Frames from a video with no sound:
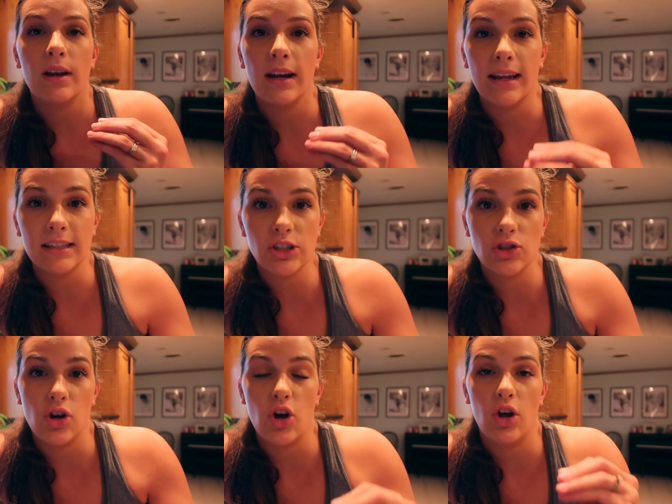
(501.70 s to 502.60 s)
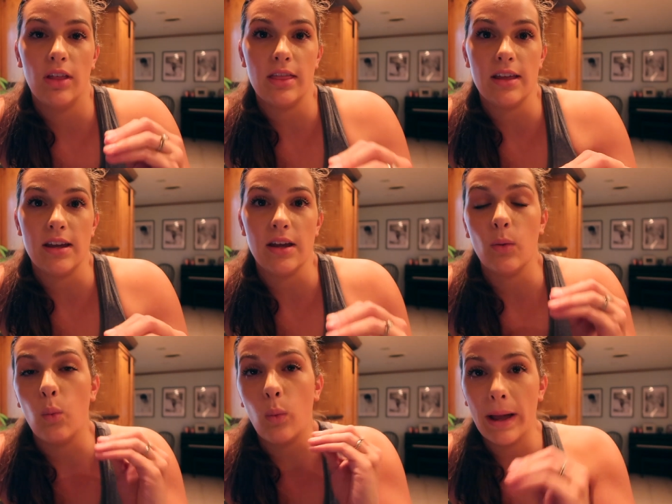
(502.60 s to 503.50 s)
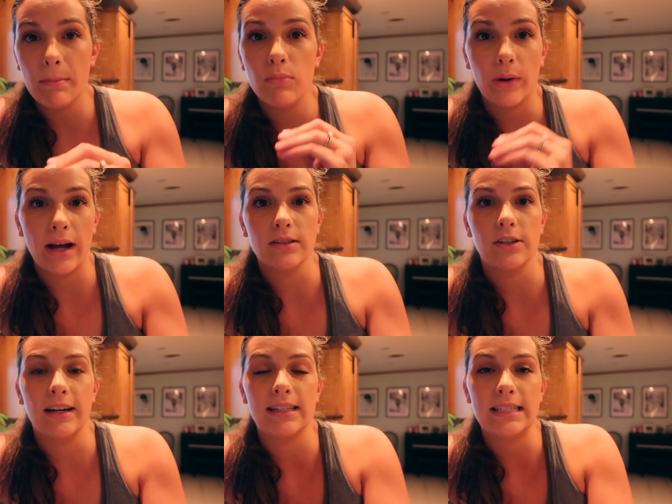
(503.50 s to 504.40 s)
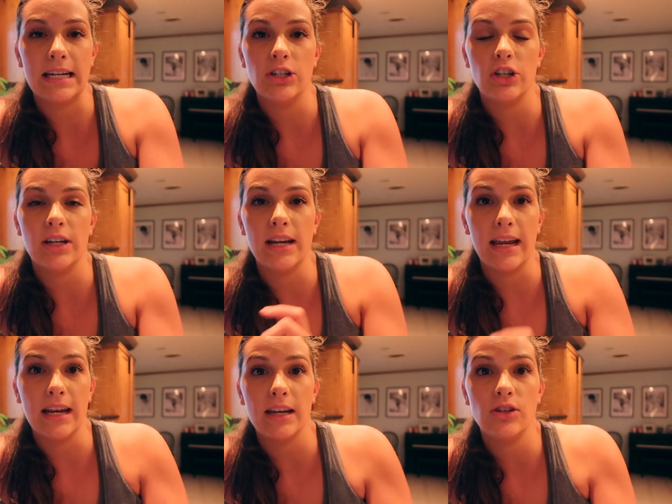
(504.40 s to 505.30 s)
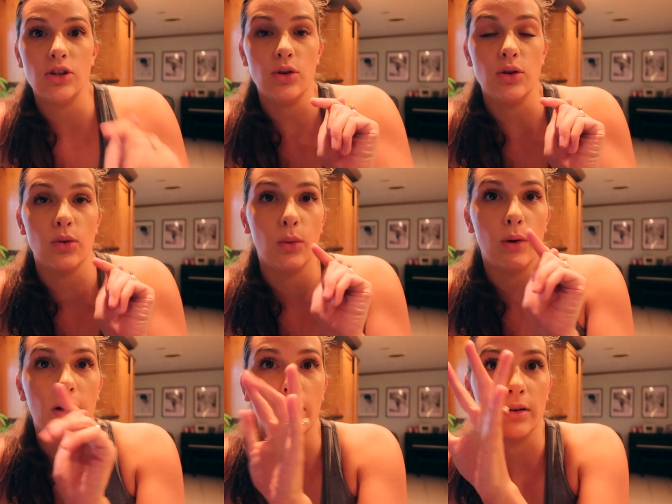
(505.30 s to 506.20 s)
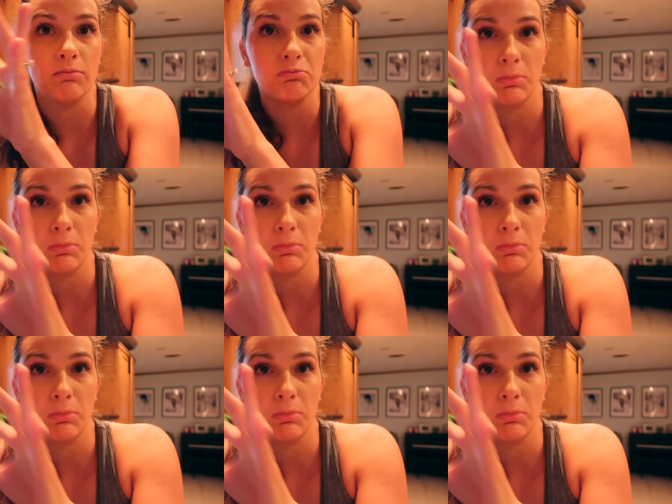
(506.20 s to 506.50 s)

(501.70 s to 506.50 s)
You can install the web browser extension into your